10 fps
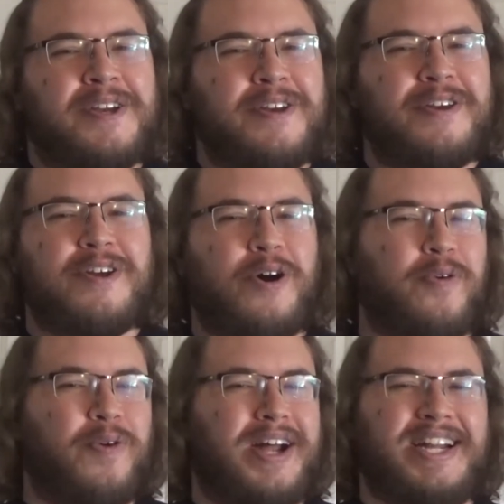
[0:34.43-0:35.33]
No
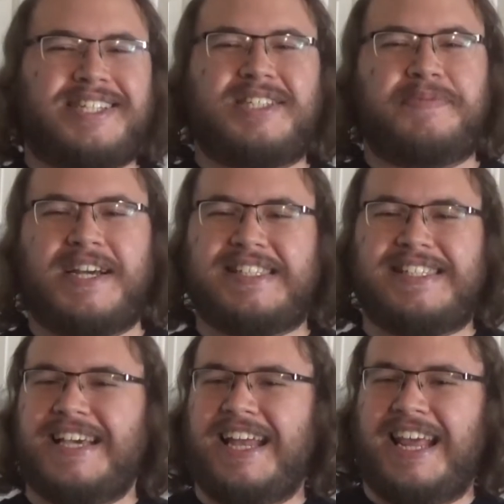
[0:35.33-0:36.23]
one
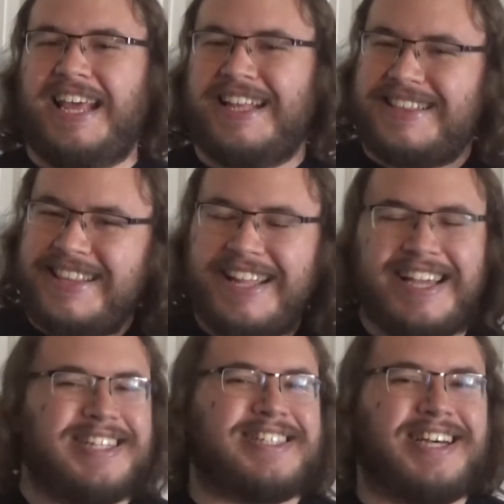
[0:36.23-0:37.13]
expects any
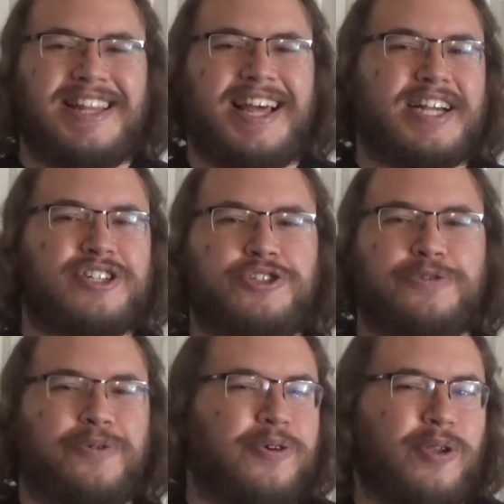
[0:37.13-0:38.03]

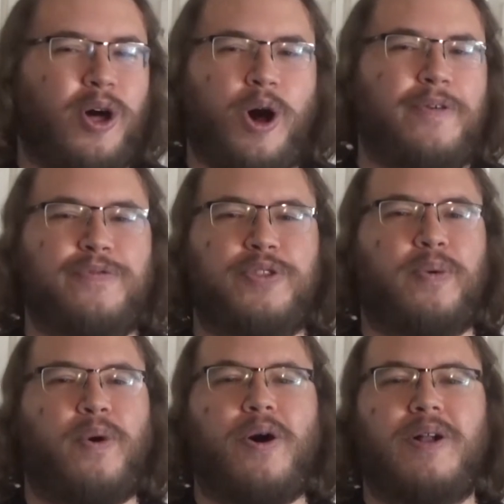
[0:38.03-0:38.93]
intellectual,
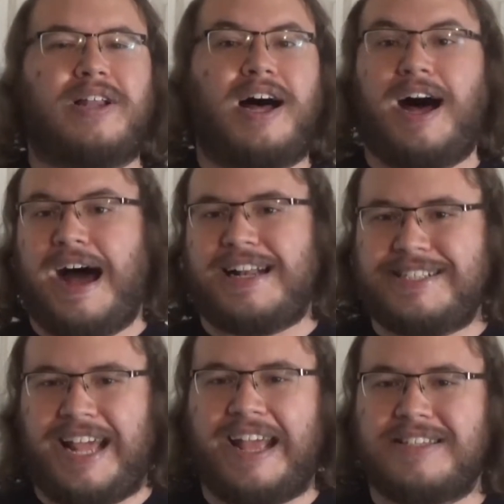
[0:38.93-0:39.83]
off-the-wall hot
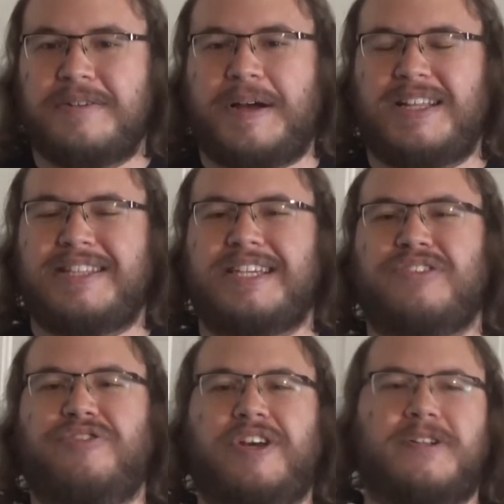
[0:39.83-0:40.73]
takes about
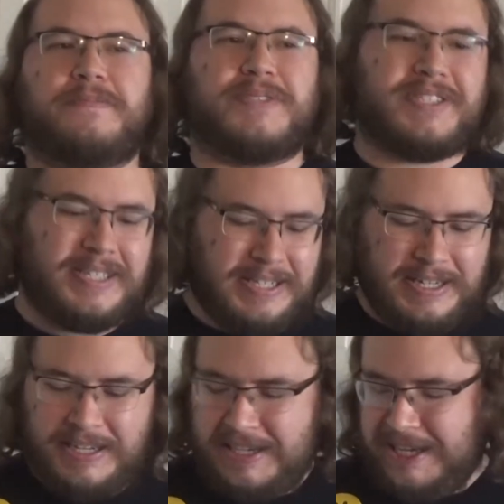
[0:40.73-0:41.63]
these films.
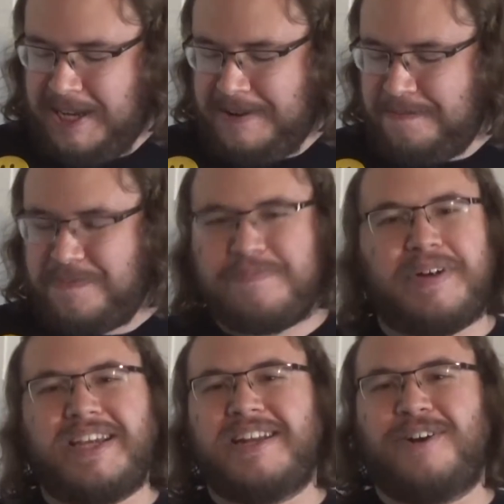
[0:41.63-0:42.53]

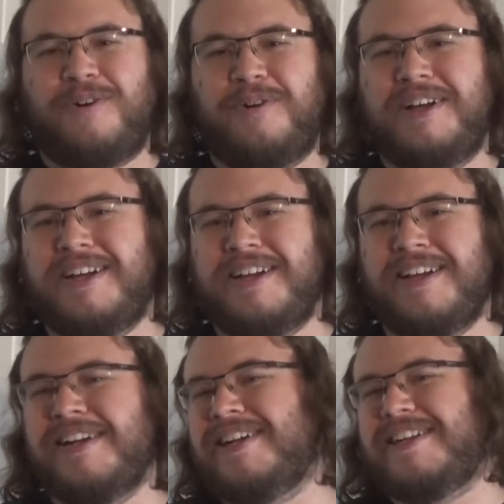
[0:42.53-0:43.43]
But you know,
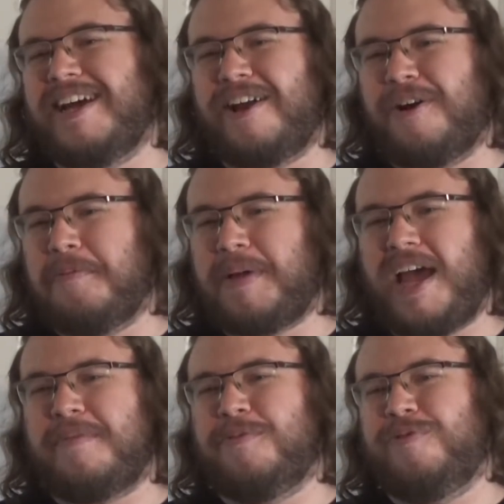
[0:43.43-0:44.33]
not all
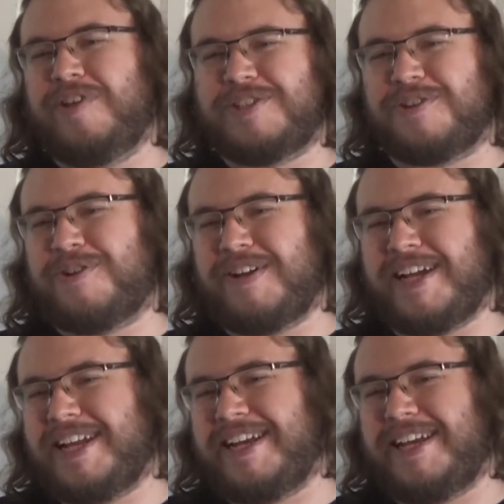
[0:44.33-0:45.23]
bad movies are
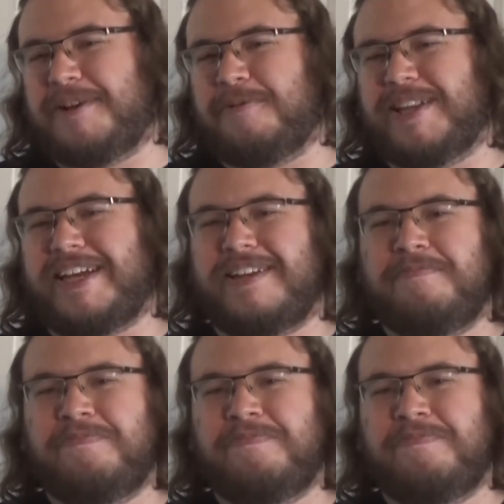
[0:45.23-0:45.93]
created equally.